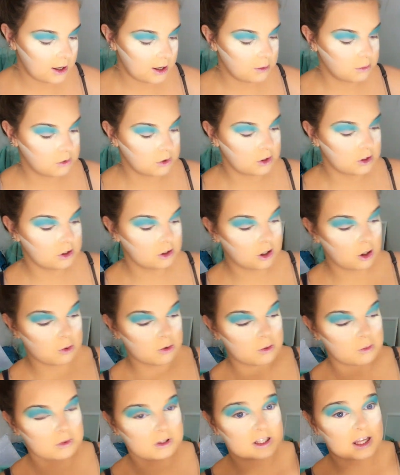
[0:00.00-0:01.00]
And we're gonna go
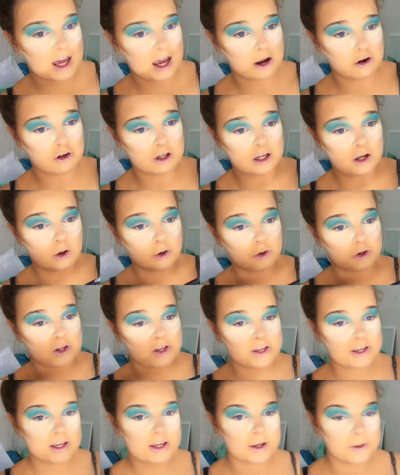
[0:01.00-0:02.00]
in with
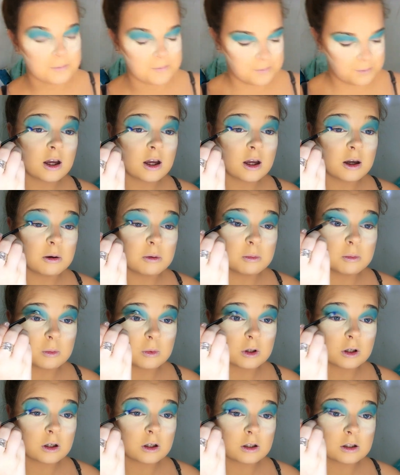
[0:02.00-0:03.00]
Karaoke.
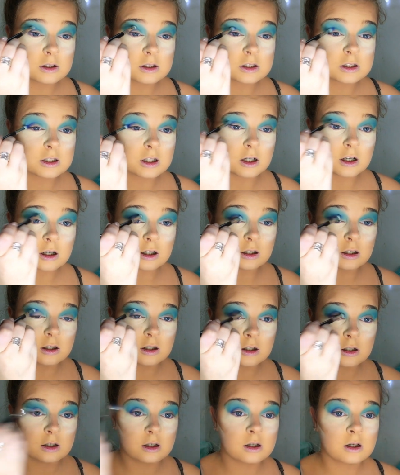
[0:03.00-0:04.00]
And we're gonna start,
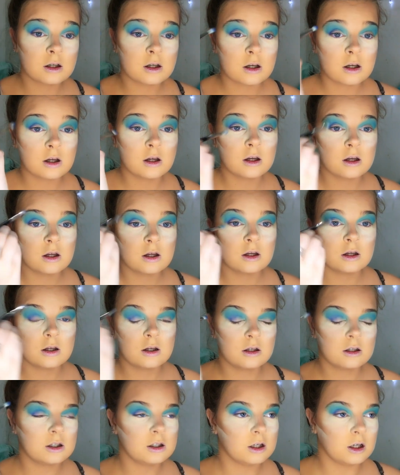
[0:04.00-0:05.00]

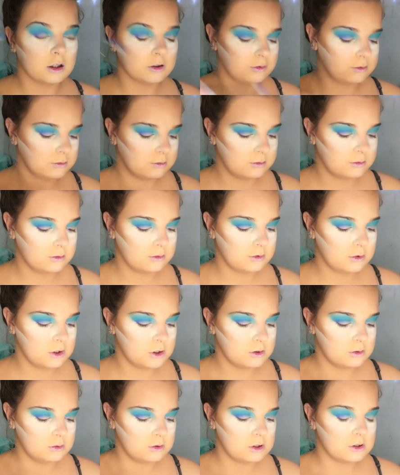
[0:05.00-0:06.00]
you know,
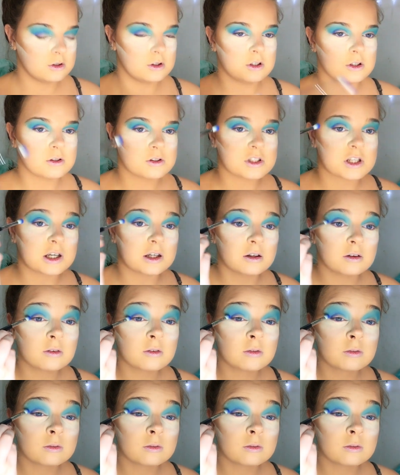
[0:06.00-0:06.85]
you'll see.